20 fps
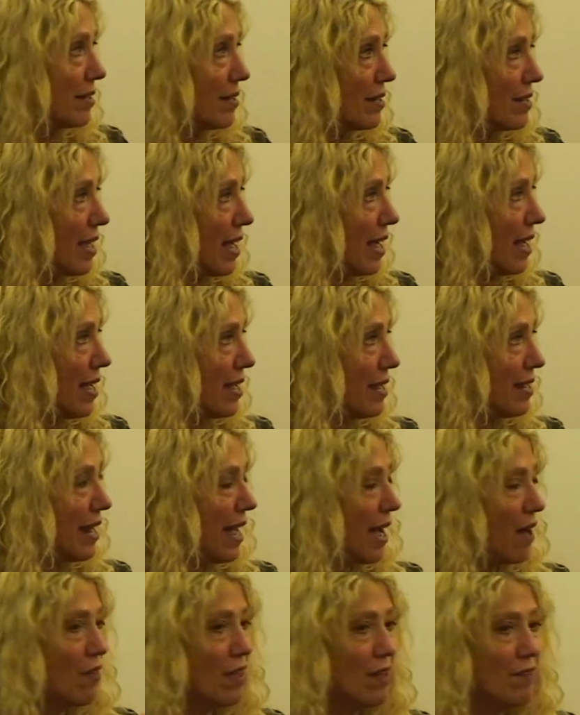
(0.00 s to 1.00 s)
and
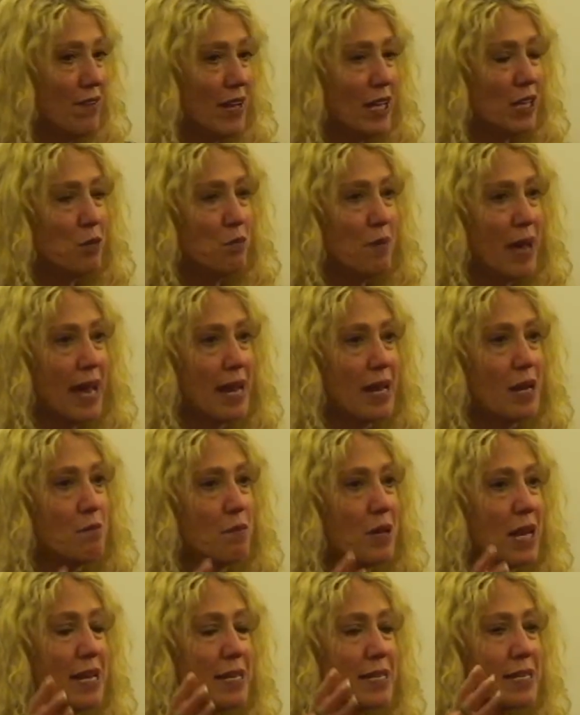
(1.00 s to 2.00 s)
how they felt about it.
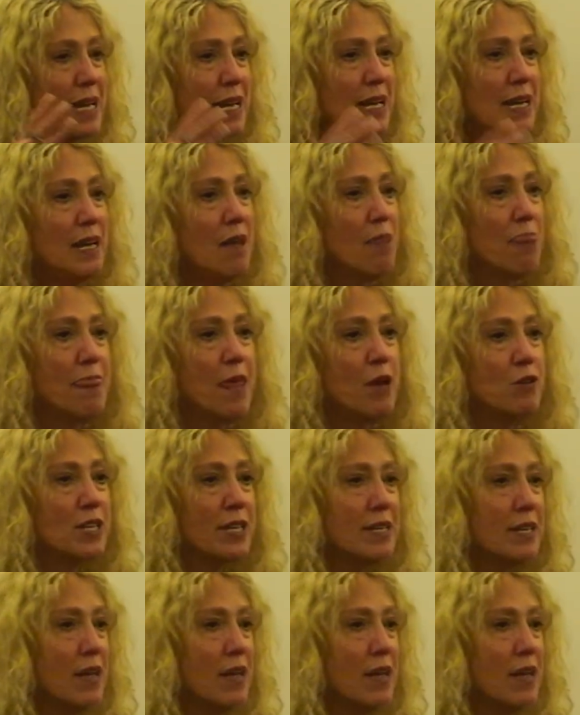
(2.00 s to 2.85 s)
Plus, there's a